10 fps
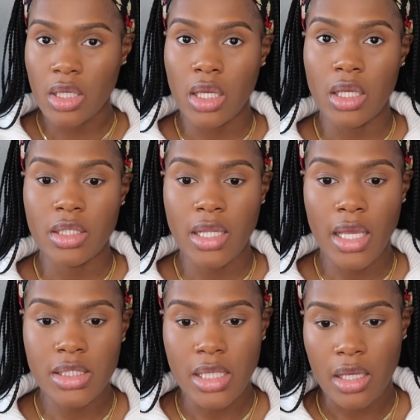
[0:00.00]
And
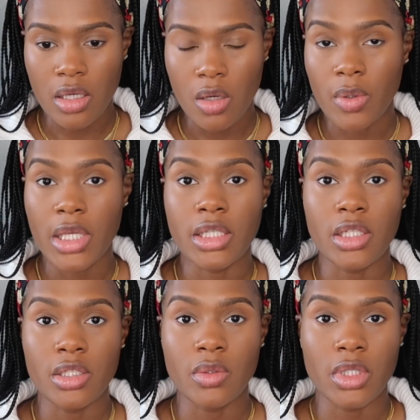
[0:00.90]
next I go in
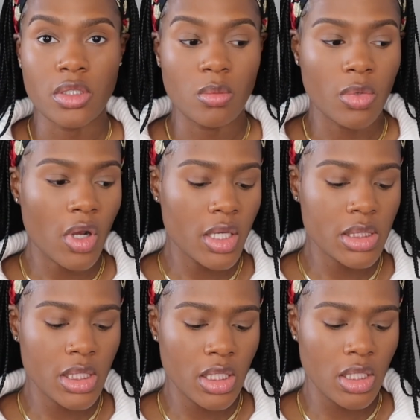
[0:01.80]
and do a little
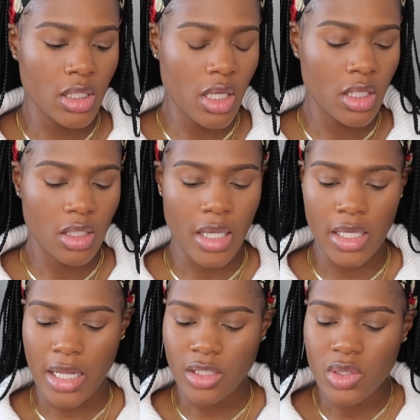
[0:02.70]
bronzing,
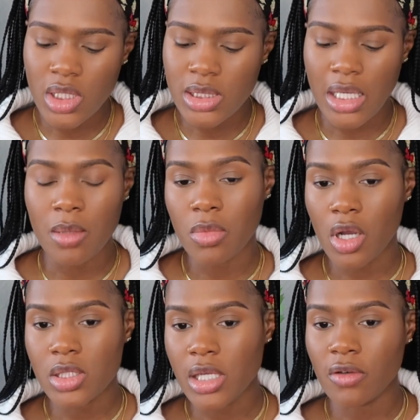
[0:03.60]
and I use the same
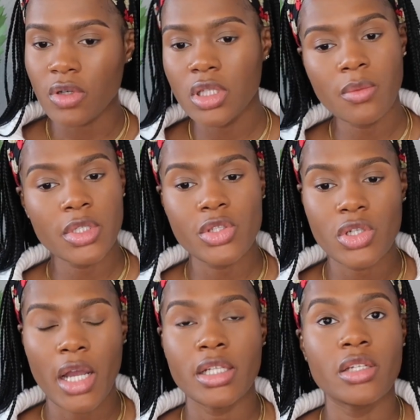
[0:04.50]
bronzer. I really want to
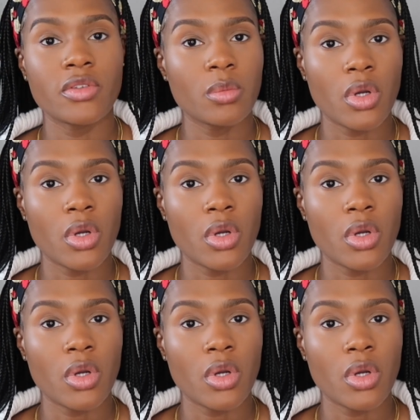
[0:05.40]
try a different